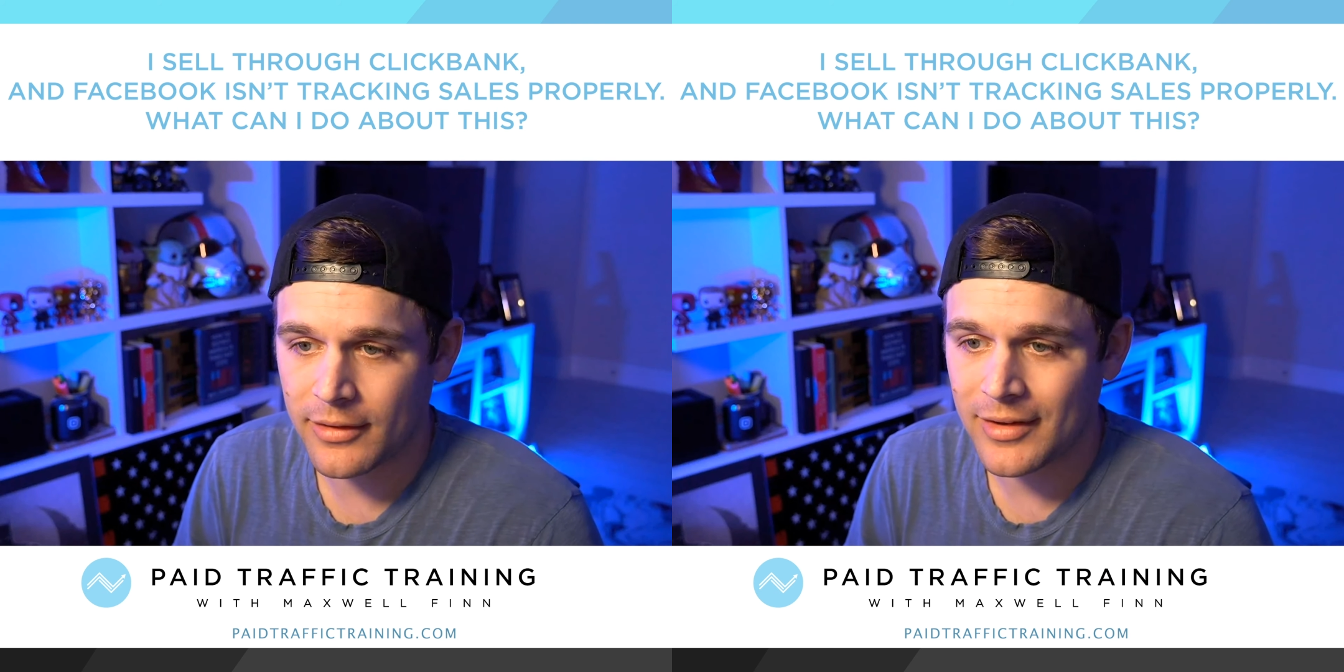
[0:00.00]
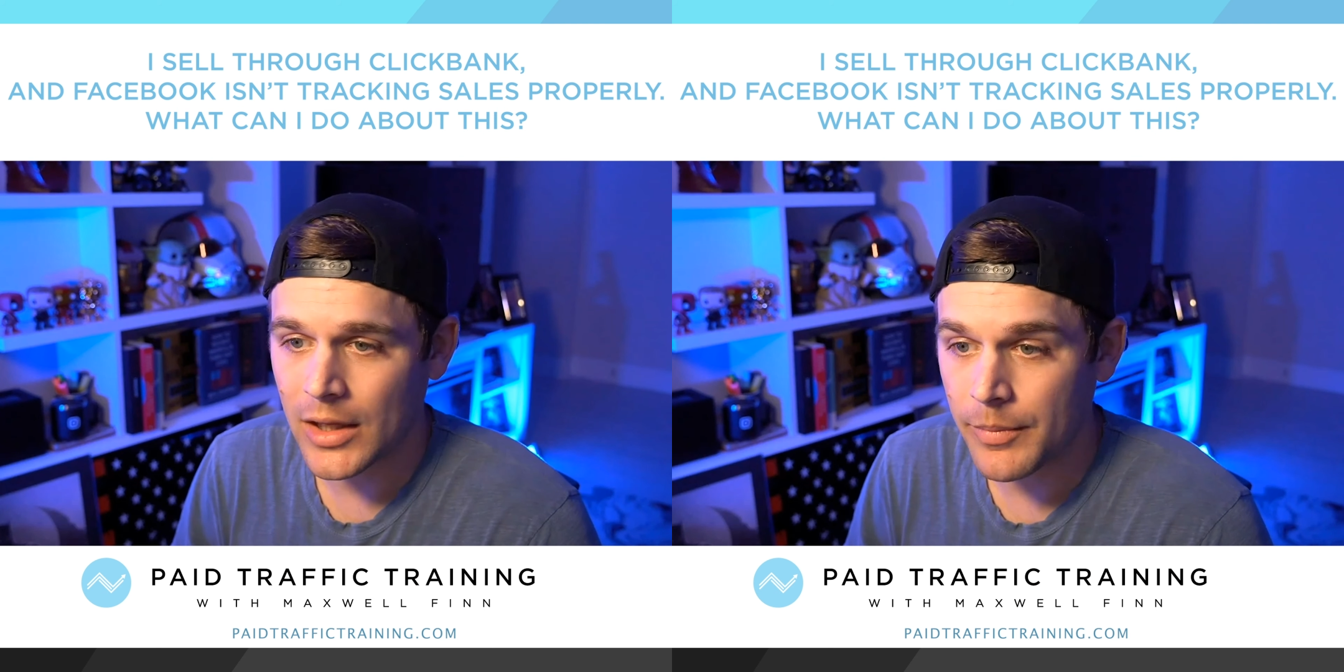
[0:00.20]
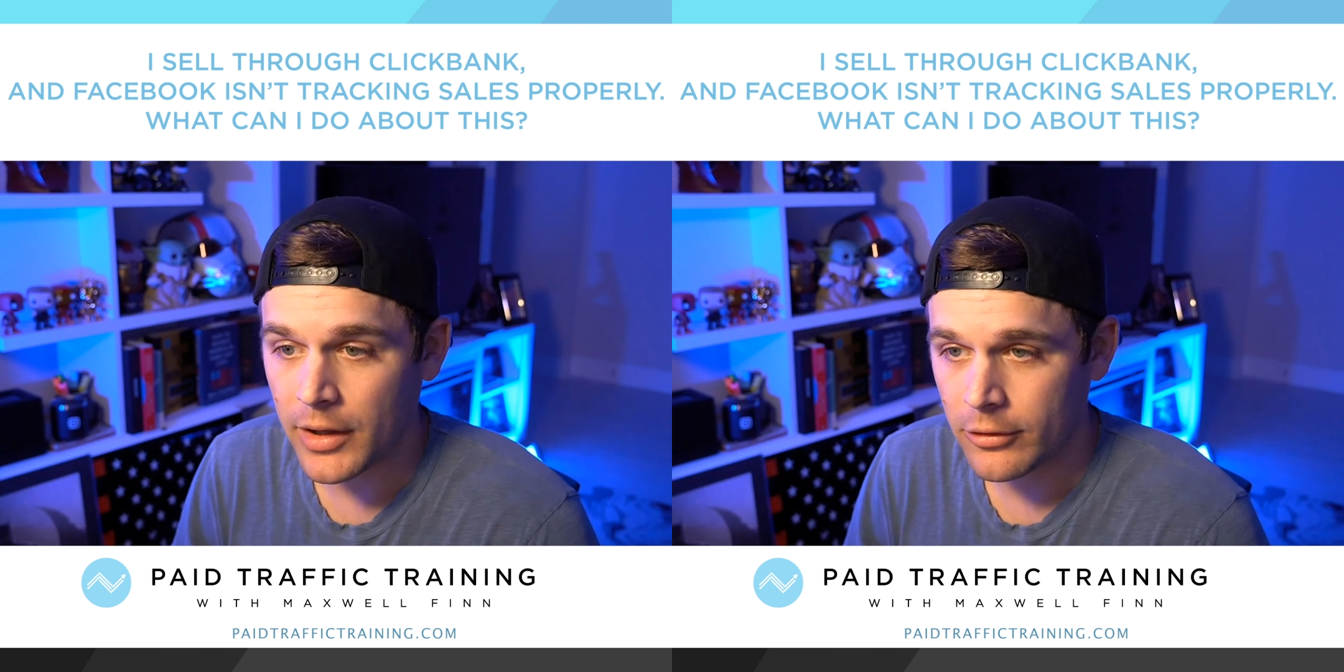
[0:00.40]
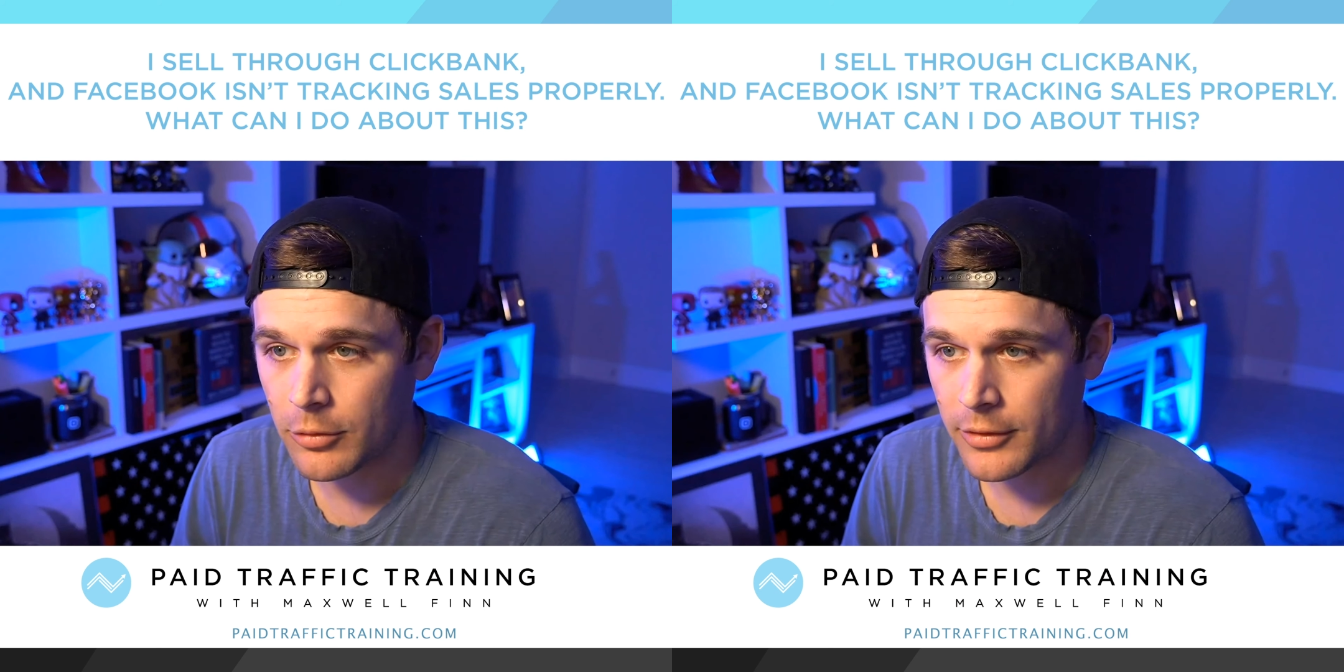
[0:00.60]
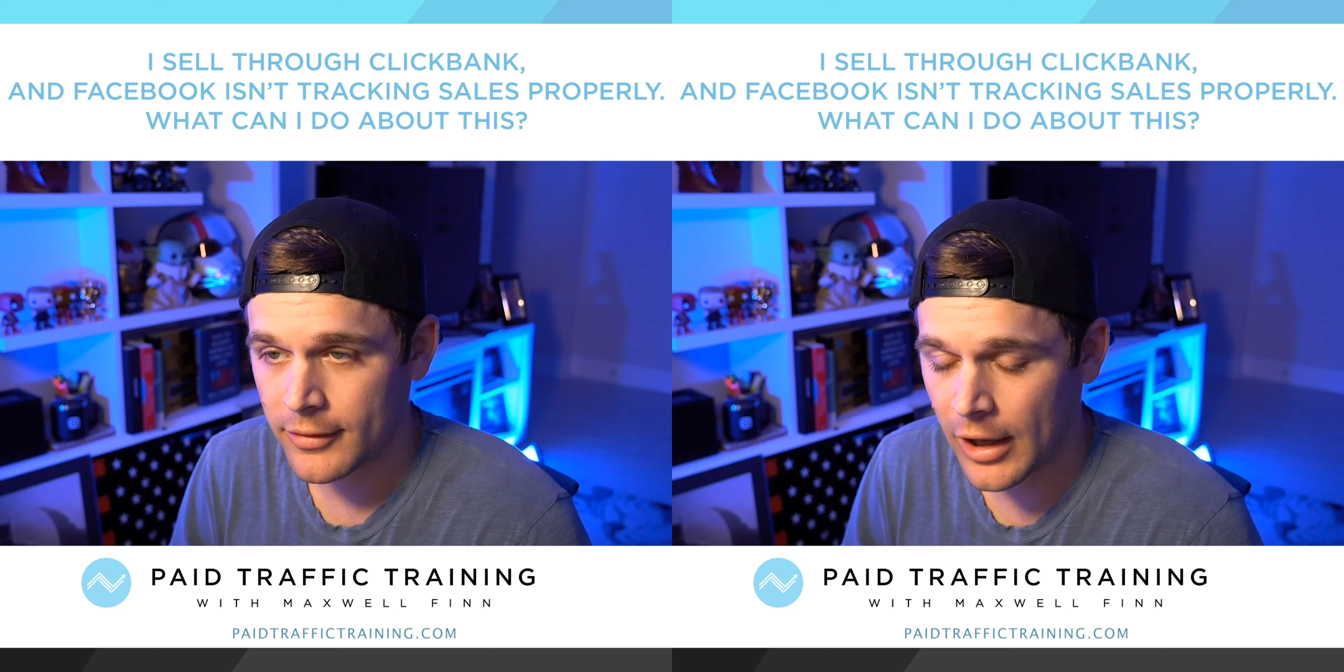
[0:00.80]
see it being
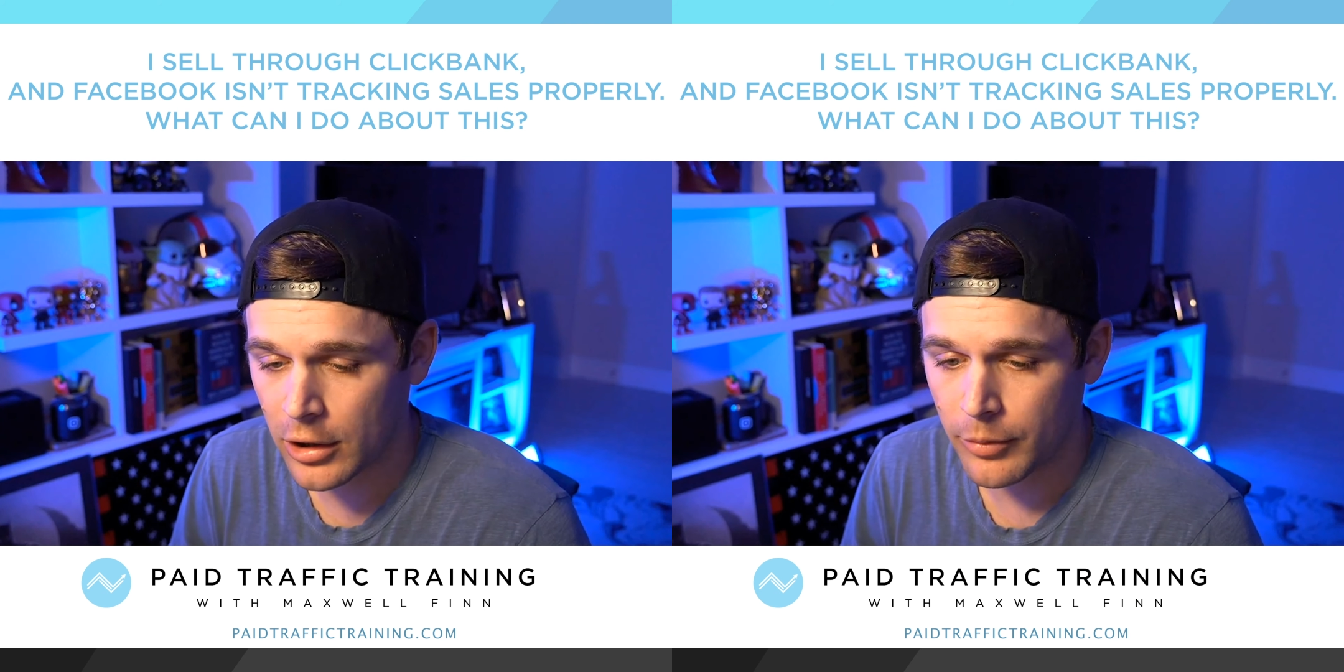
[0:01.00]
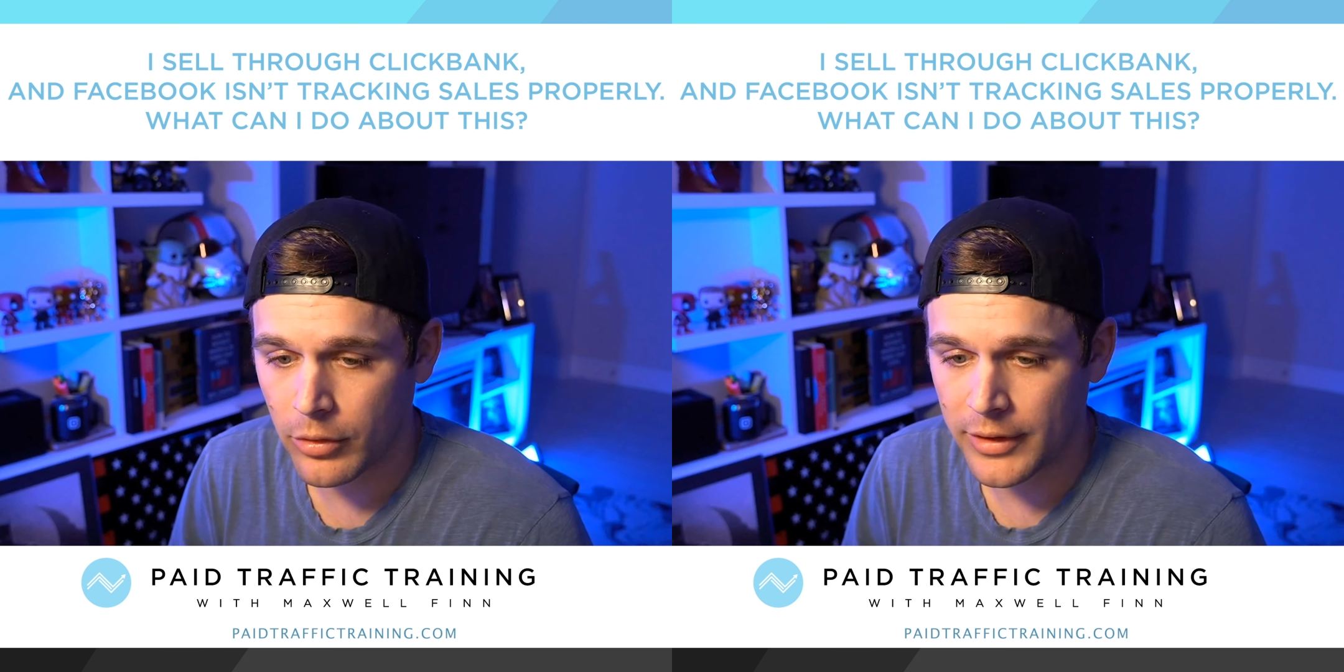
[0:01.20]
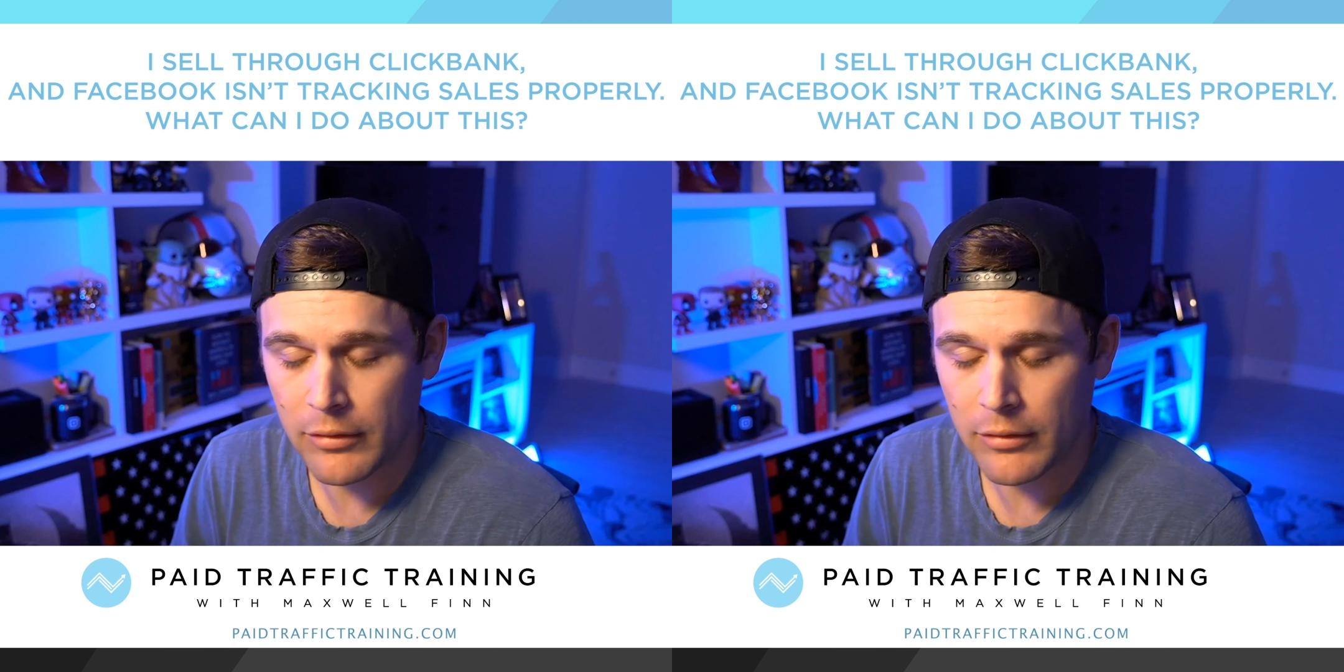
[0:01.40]
super scalable.